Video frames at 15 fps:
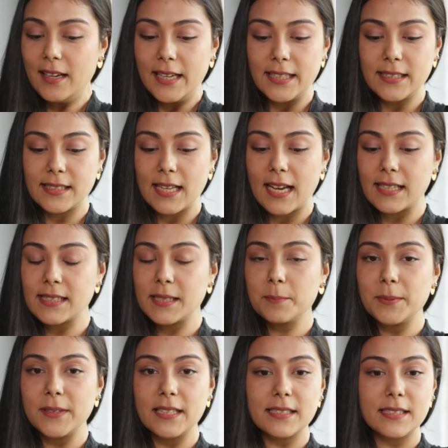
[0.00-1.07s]
it's as
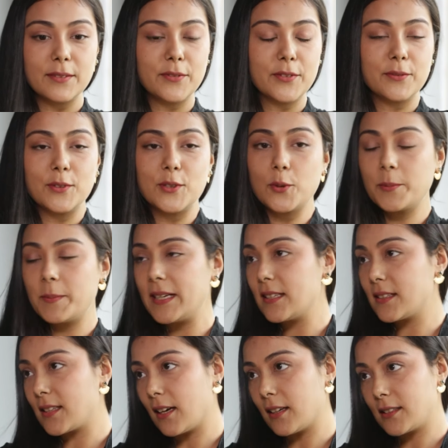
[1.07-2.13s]
simple as, if don't be
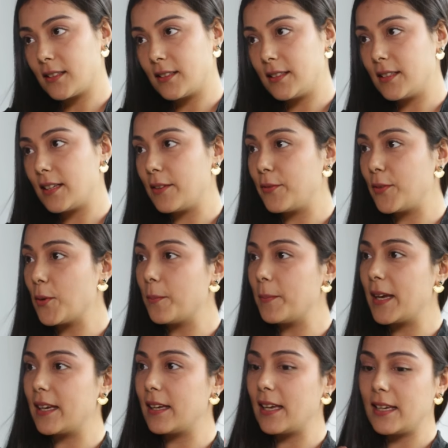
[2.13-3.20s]
disheartened if you're
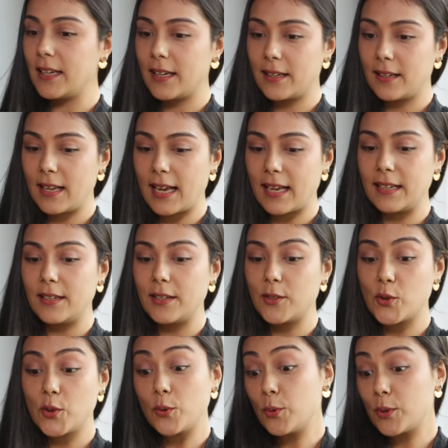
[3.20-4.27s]
making it and
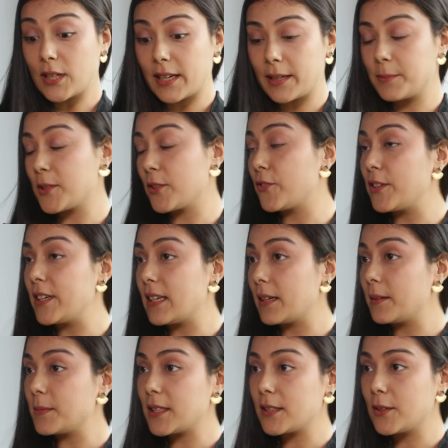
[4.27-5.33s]
2 times or 3
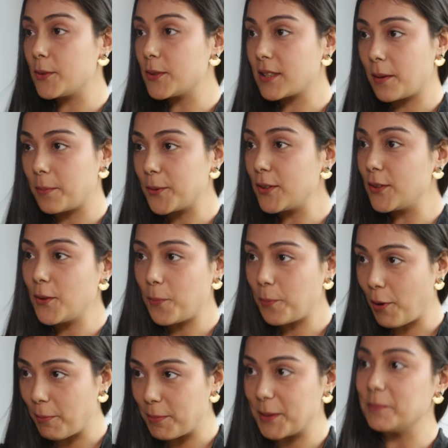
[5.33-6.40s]
times it goes kaput, no
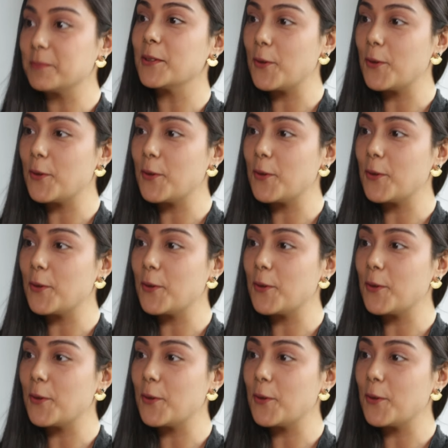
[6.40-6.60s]
problem.